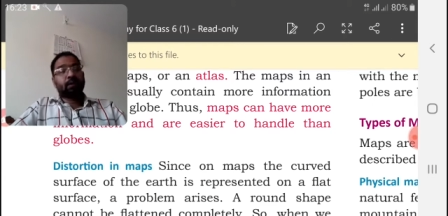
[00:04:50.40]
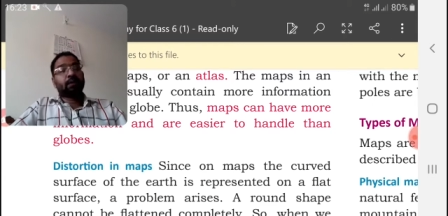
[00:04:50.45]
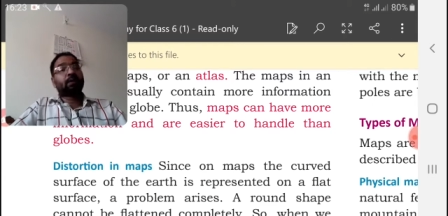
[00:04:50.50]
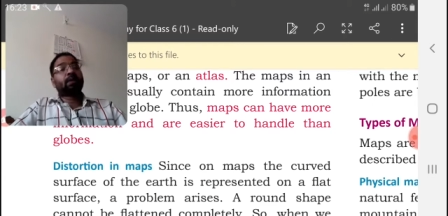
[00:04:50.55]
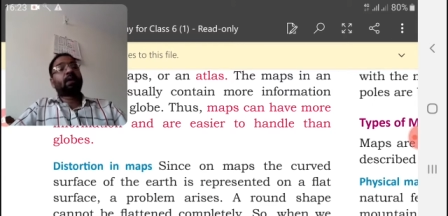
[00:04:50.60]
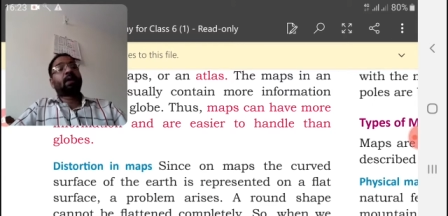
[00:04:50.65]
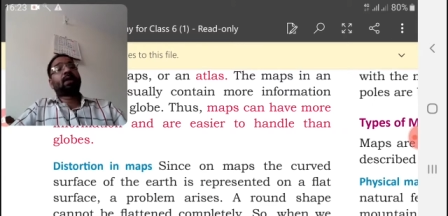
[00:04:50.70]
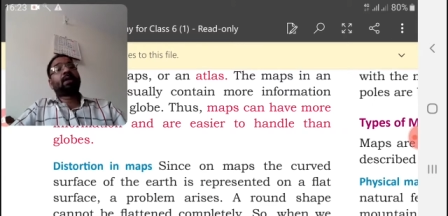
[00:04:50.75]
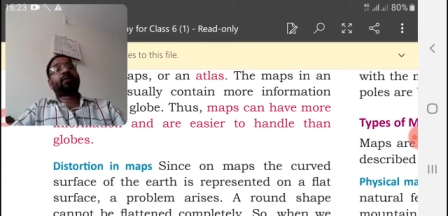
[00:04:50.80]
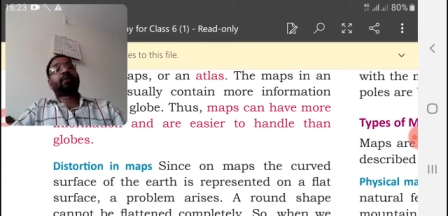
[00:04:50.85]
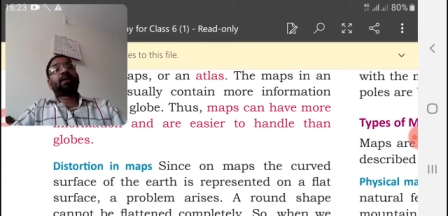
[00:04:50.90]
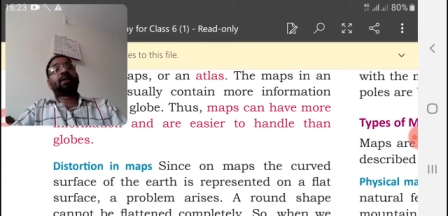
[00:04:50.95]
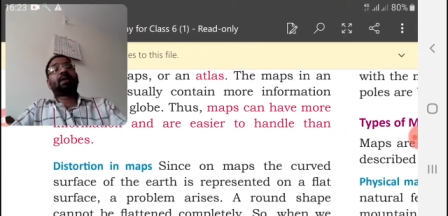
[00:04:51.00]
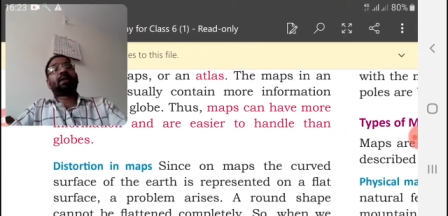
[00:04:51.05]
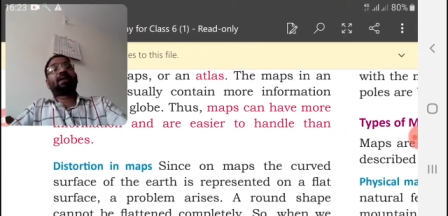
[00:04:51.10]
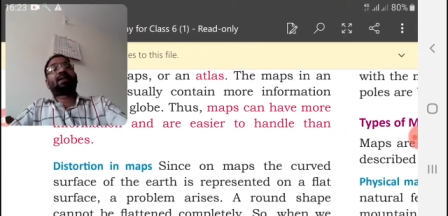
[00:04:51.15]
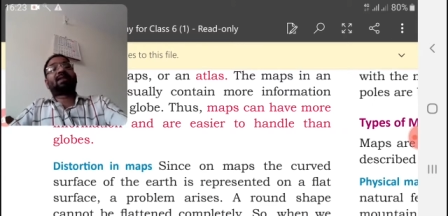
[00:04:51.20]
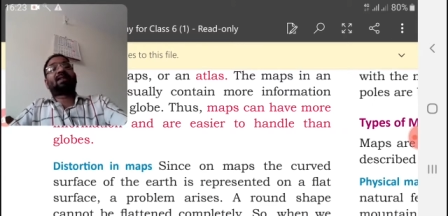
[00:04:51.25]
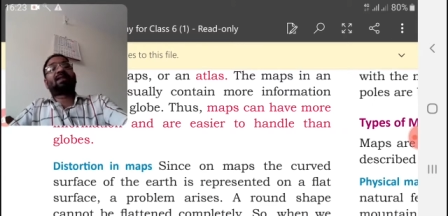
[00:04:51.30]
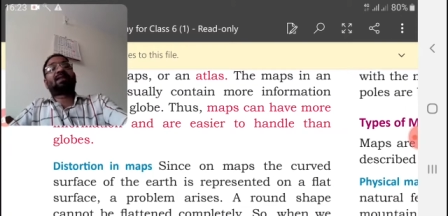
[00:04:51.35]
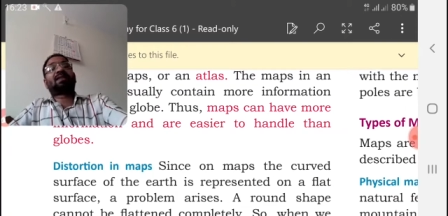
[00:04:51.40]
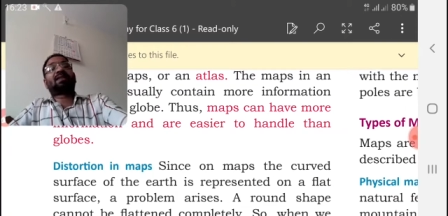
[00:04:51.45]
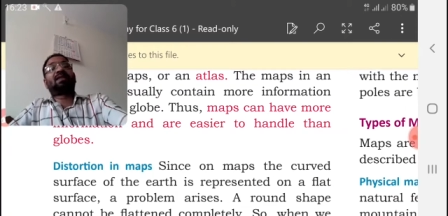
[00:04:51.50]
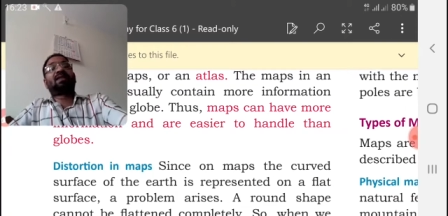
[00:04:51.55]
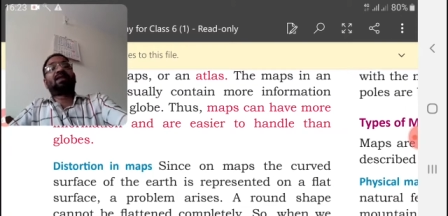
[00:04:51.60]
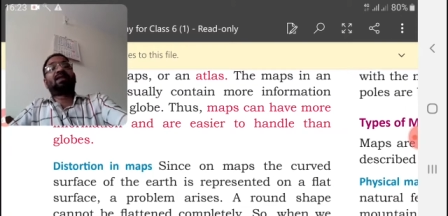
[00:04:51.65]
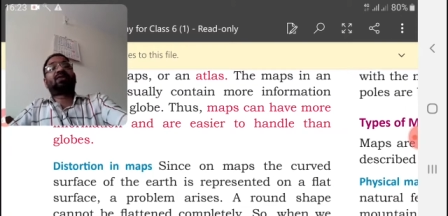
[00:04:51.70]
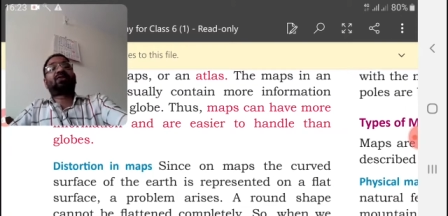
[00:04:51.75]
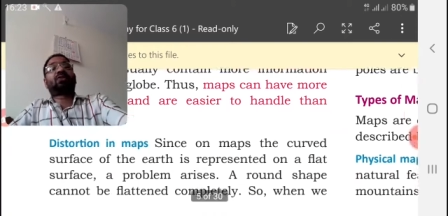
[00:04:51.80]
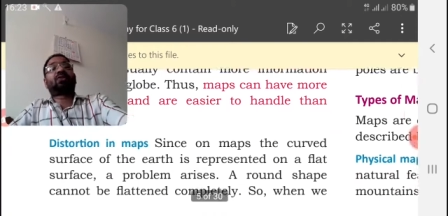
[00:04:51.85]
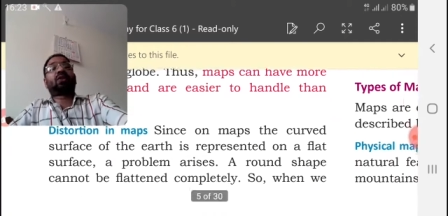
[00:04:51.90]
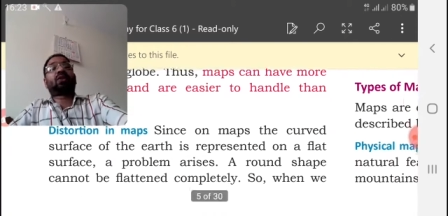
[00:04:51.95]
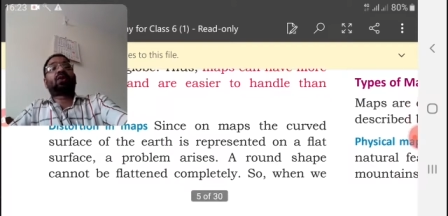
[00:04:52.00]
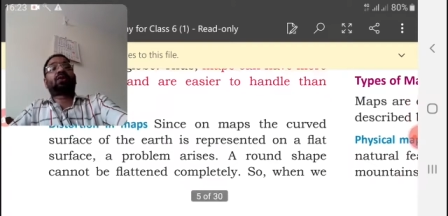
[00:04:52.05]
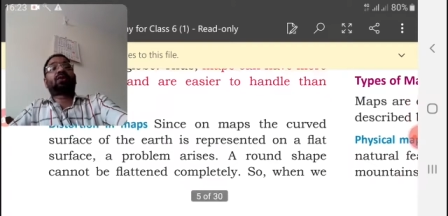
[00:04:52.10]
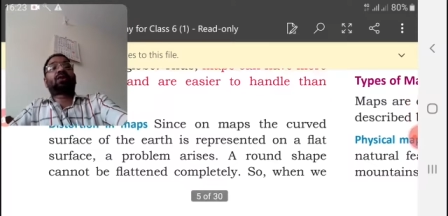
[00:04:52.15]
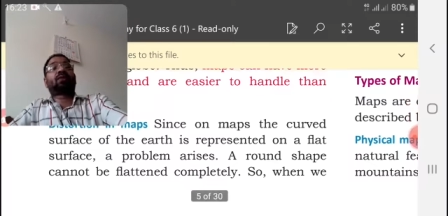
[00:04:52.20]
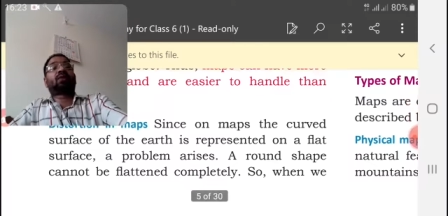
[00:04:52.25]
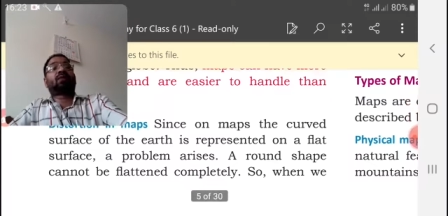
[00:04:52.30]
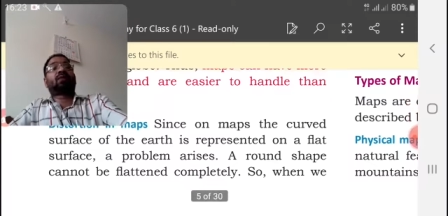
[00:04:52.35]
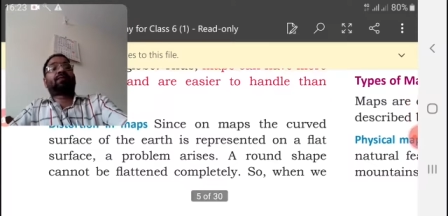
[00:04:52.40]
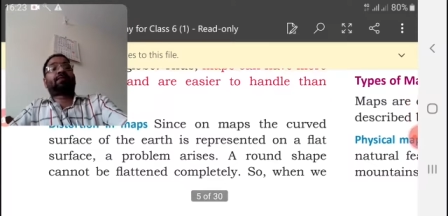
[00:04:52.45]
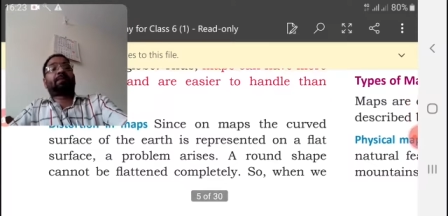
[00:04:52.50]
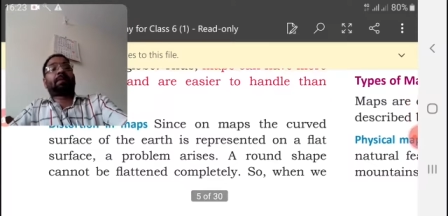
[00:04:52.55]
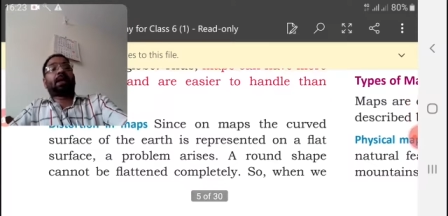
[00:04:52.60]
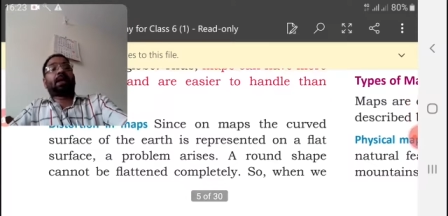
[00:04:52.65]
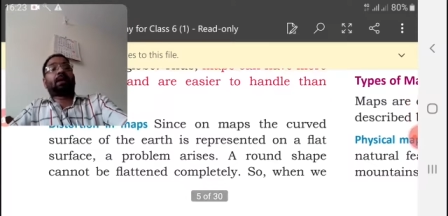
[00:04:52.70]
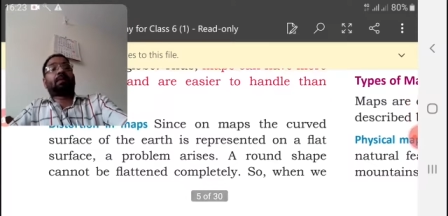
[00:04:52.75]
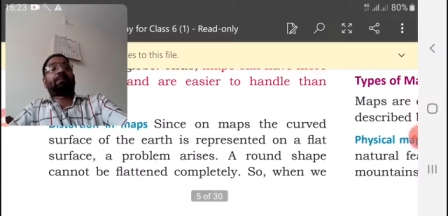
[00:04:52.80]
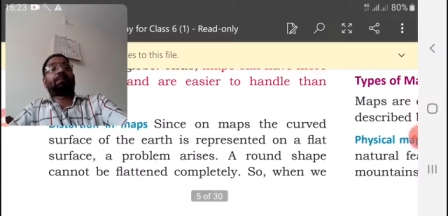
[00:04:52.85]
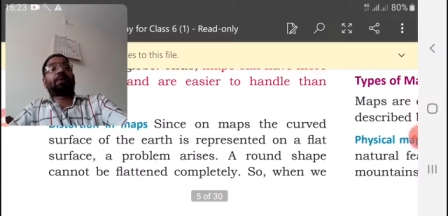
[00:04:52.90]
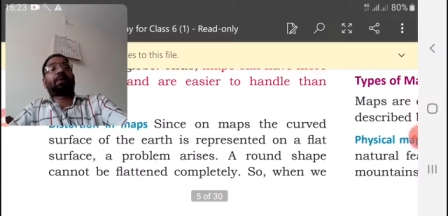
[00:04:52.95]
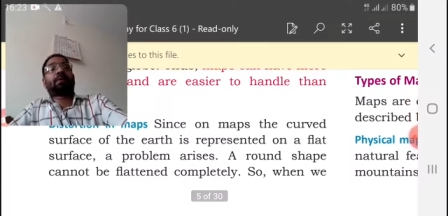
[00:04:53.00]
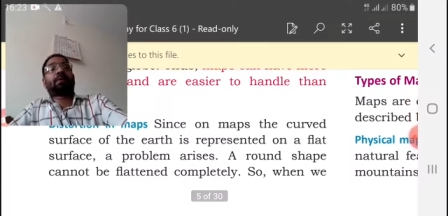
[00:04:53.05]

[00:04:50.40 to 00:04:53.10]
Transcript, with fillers: Then we discuss distortion of map.